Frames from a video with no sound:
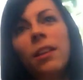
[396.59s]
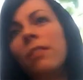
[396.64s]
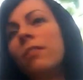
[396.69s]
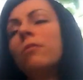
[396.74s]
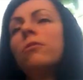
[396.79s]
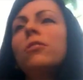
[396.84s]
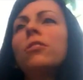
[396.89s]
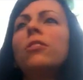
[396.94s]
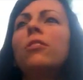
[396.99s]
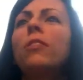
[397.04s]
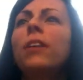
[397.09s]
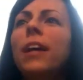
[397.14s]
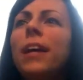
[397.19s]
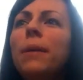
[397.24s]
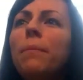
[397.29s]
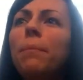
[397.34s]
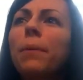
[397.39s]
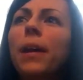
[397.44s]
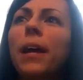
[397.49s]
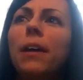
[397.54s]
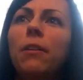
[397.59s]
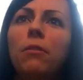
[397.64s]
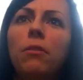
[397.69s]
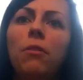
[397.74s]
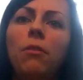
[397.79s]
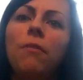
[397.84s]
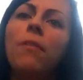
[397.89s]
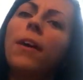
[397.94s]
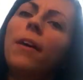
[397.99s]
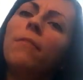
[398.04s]
those are great, but I don't
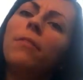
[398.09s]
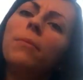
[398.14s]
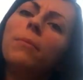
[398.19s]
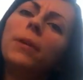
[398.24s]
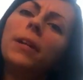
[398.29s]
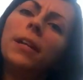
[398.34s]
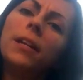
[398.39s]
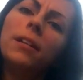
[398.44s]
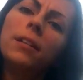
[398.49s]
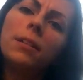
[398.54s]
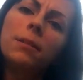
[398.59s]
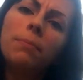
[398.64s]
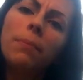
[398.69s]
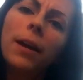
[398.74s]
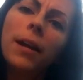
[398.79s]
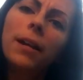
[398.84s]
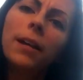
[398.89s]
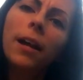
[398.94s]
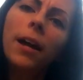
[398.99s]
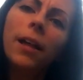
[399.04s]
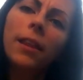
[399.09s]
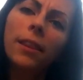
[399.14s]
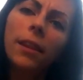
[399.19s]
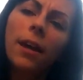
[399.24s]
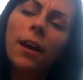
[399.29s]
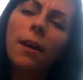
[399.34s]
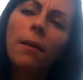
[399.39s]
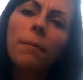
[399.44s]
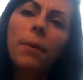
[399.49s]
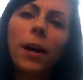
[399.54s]
know if I have the money to spend on
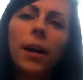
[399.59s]
them.